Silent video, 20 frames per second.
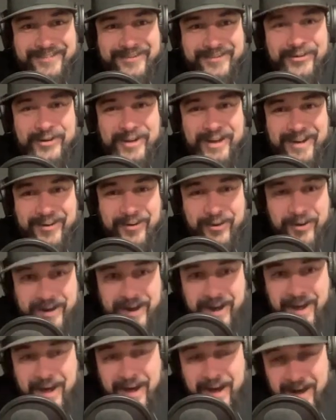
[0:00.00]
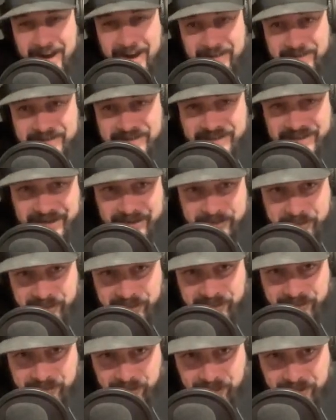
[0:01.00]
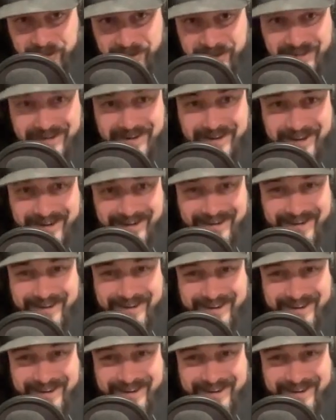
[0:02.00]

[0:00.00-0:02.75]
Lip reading: Oh yeah. I've seen it before. Yeah.